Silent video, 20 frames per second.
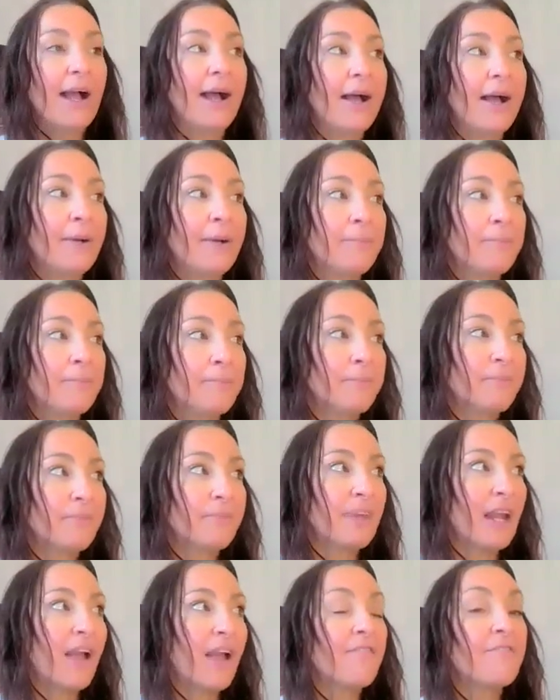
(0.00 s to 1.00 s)
um,
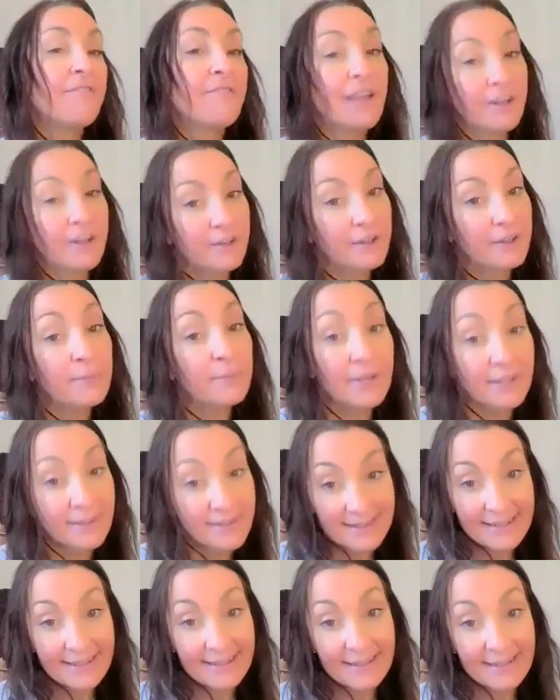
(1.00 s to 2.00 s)
very
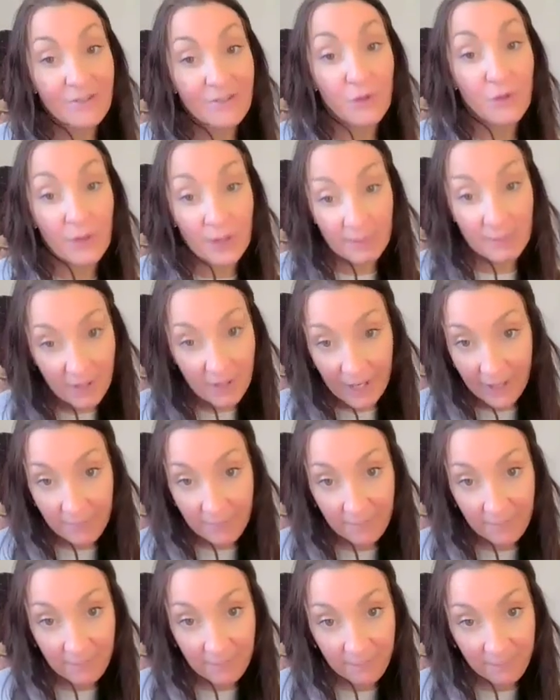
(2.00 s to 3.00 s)
busy dream
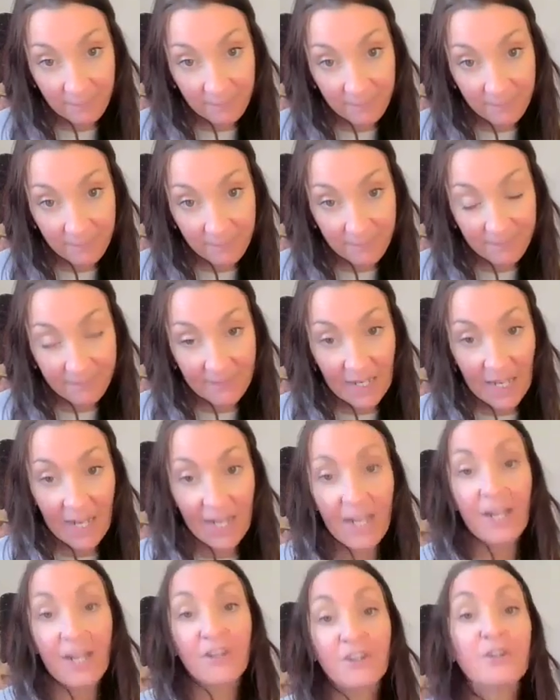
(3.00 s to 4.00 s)
time.
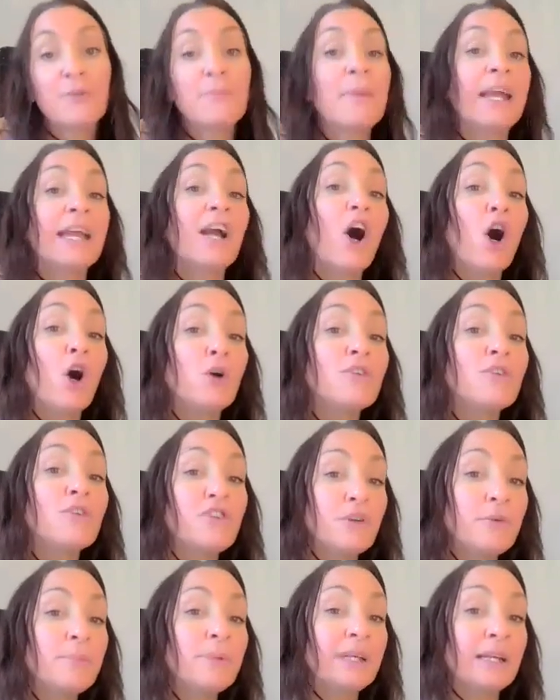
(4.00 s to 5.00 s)
You may
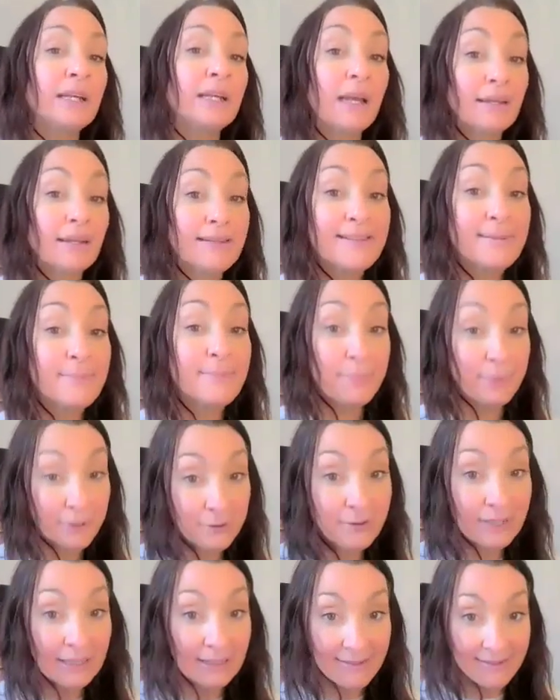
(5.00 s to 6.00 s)
also be
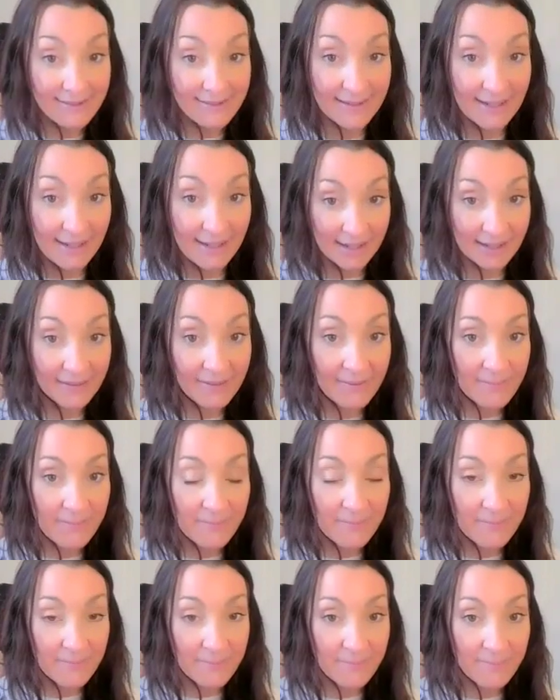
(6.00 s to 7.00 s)
experiencing
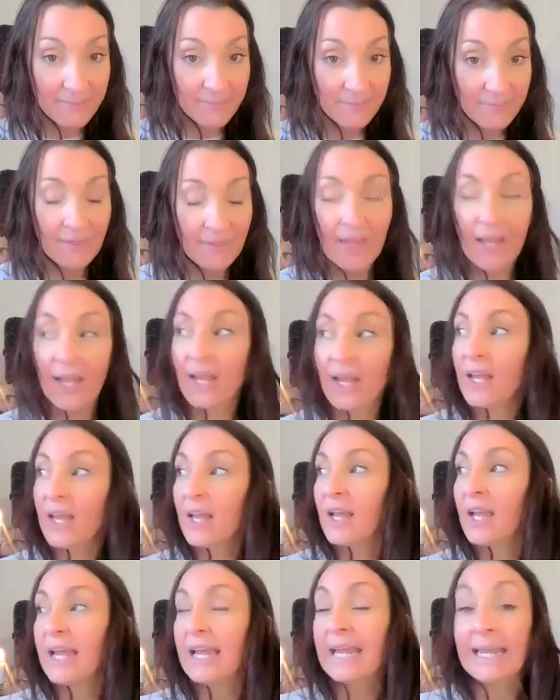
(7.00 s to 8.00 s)

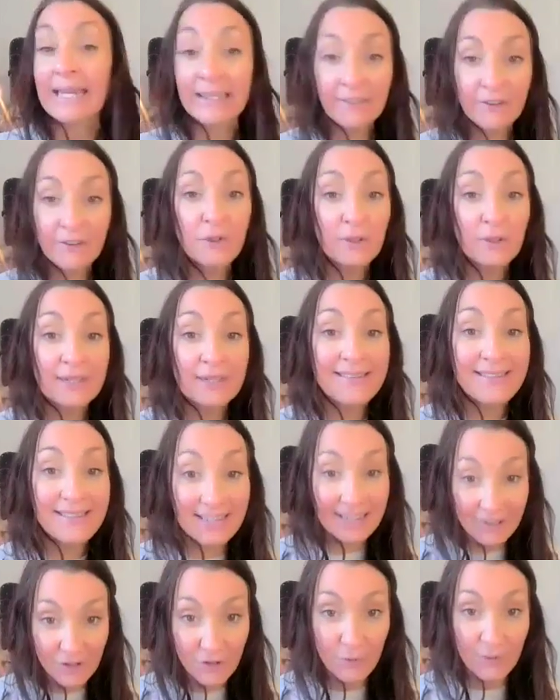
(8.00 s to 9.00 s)
increased
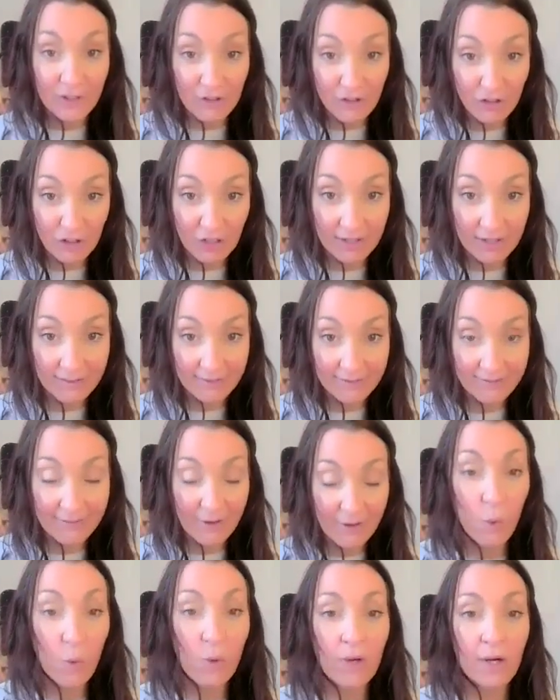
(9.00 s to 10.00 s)
intuition
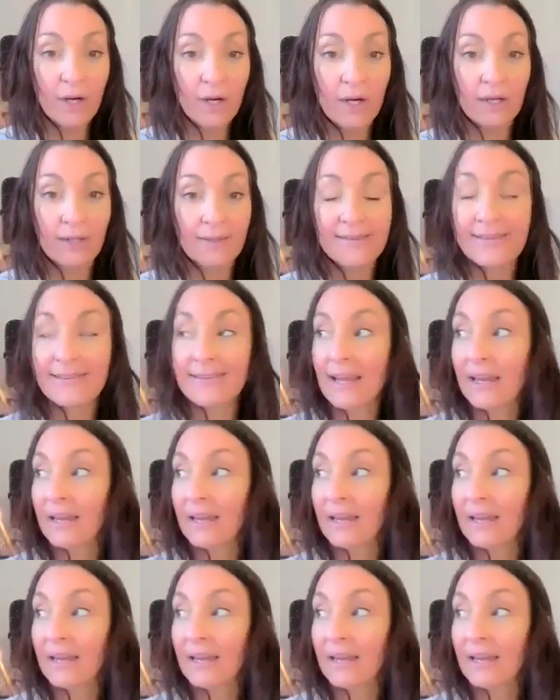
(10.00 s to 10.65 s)
or